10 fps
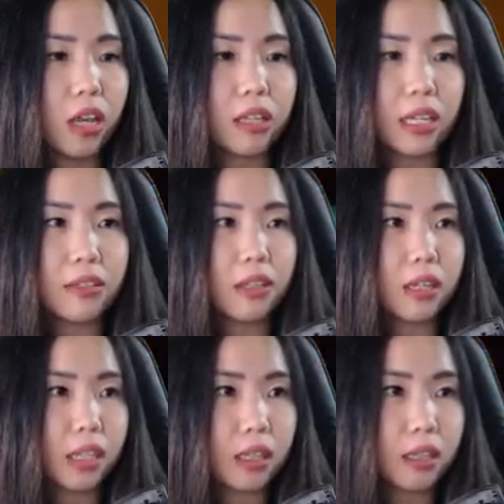And that's
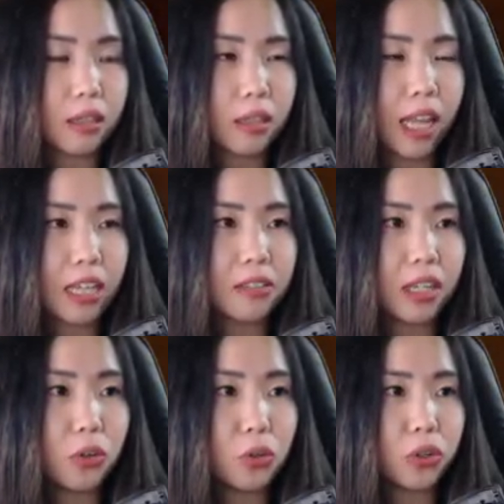that last
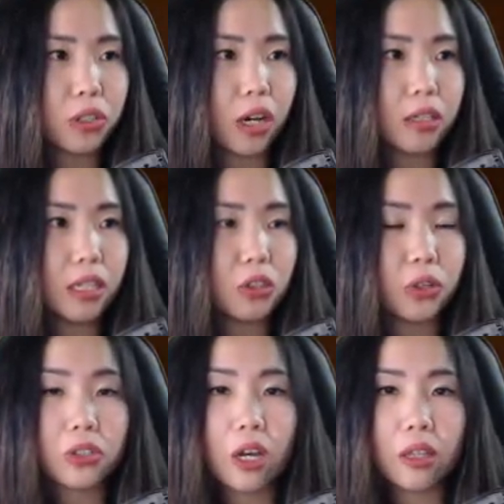thing you turned on, it
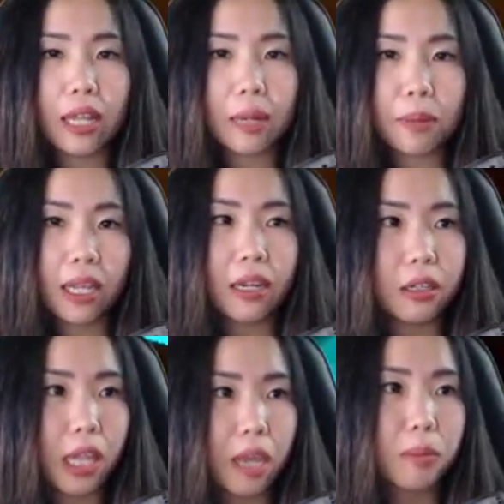turns on like player
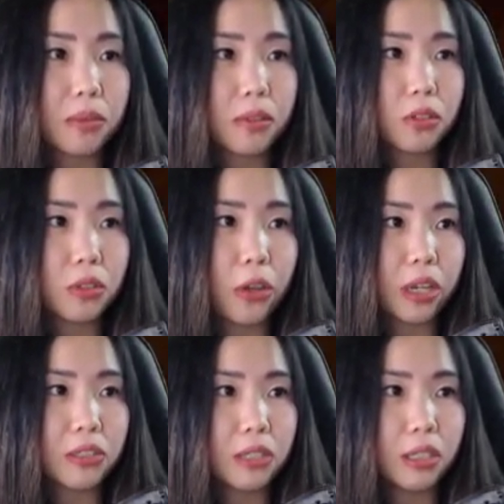names. So now you
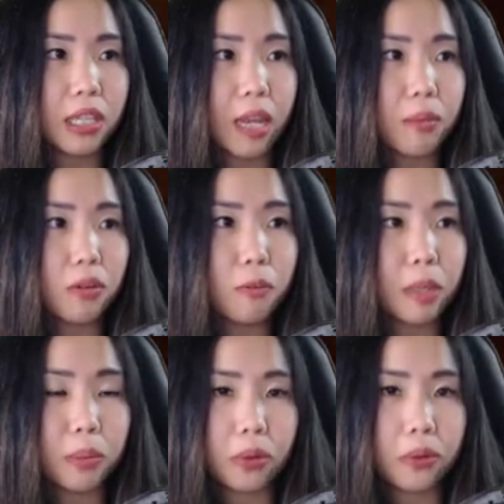can see the name of
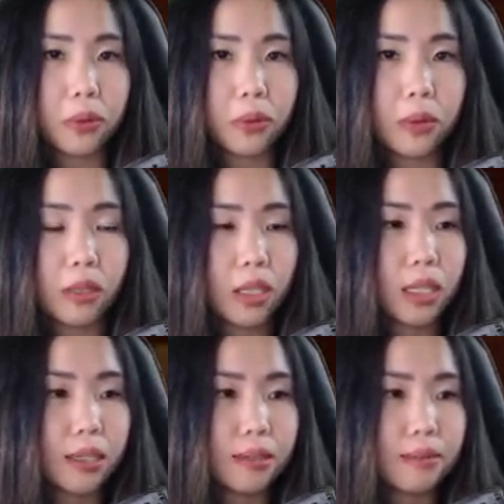people. And then you can use